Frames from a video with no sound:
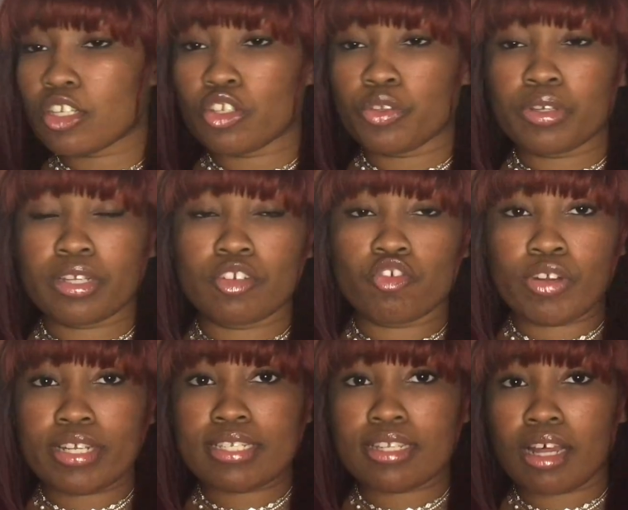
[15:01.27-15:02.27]
you can
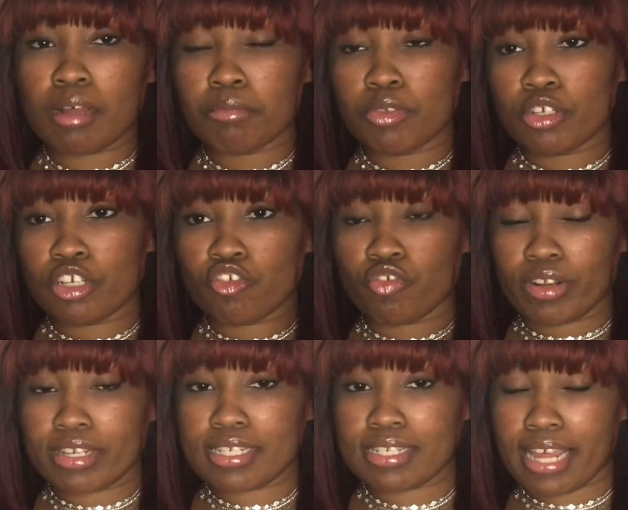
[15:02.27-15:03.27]
dress up, you can
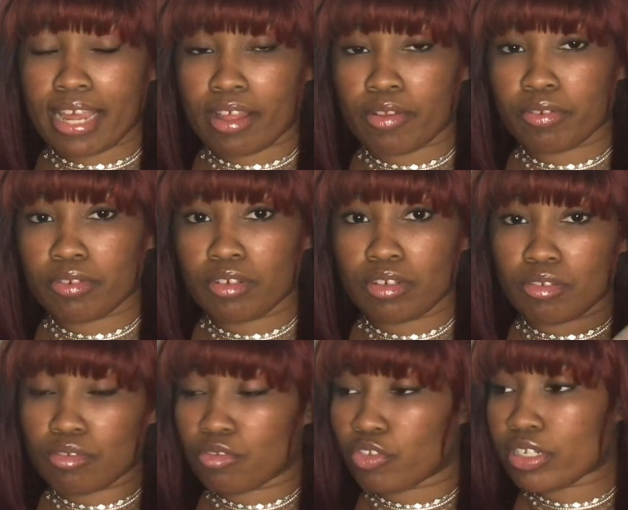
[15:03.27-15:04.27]
dress down.
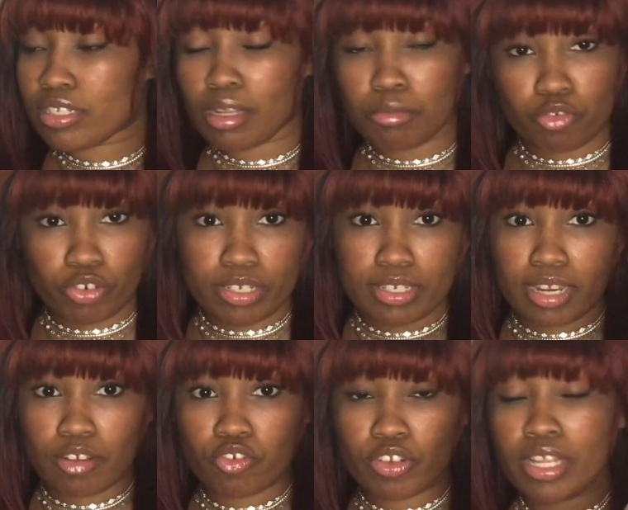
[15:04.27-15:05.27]
You Dress up, dress down,
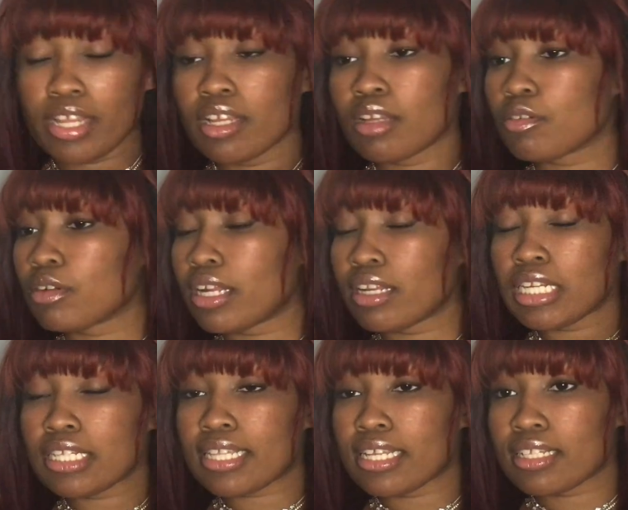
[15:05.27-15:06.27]
dress
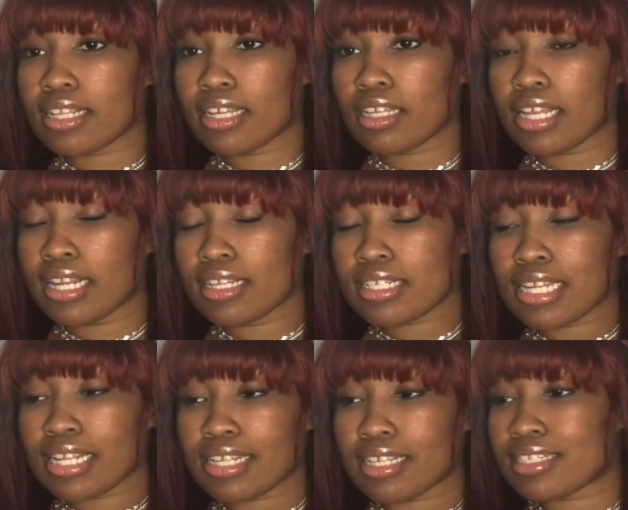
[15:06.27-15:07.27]
anything that, and it's
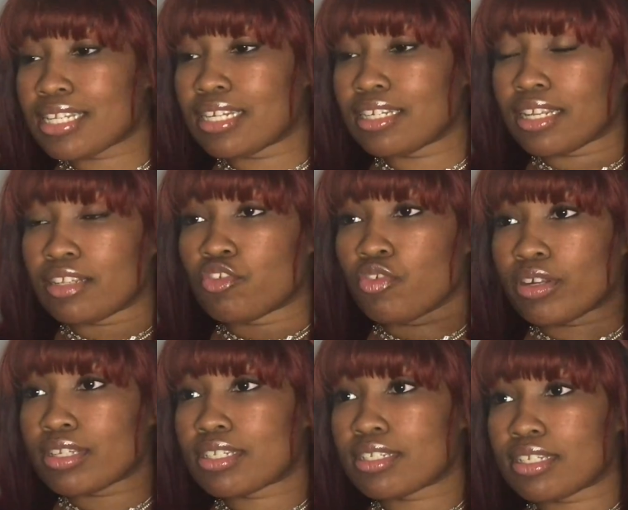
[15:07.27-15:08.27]
not that saying that
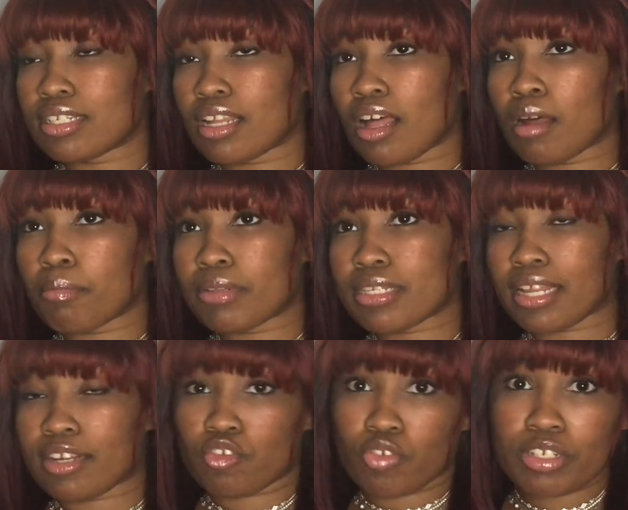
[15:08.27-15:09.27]
dress up is
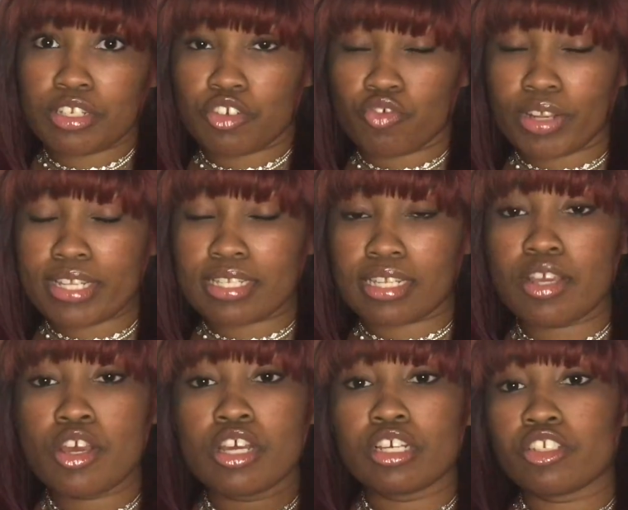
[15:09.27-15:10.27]
like dressy.
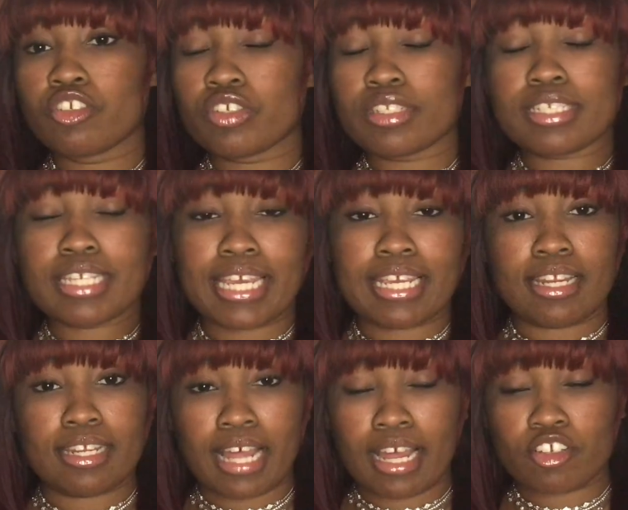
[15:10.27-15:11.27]
You just take it a
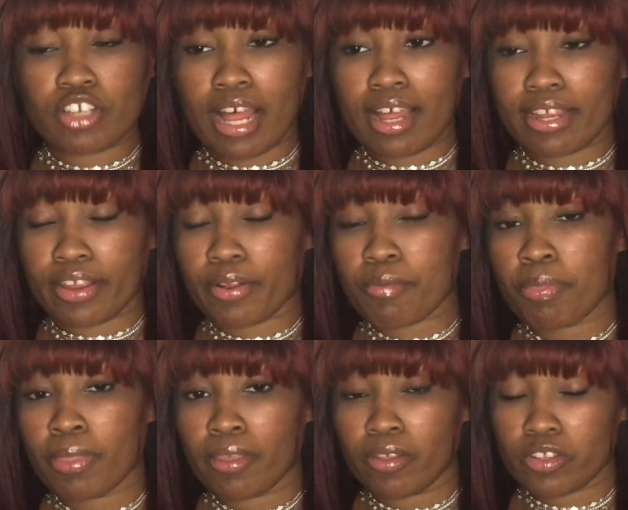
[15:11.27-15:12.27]
notch higher.
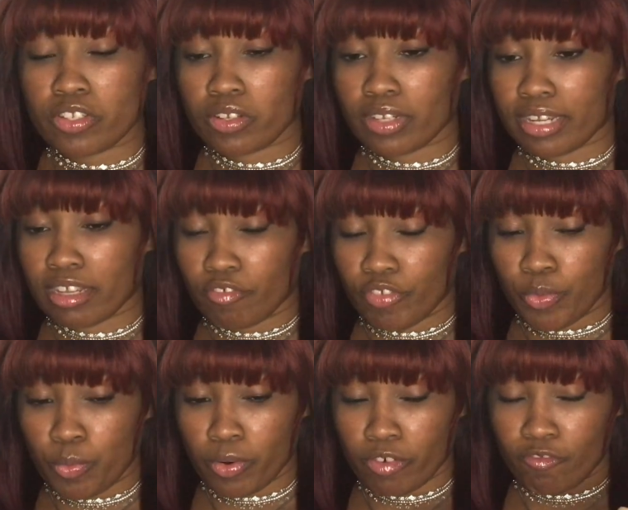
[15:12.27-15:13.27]
So like if you
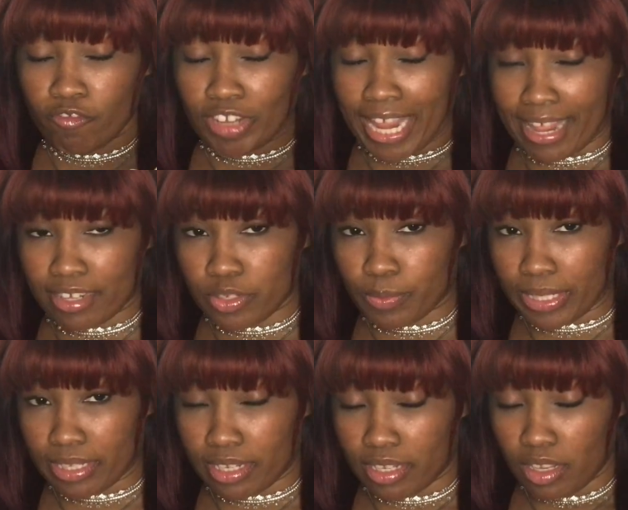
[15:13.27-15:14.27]
wore flats with it,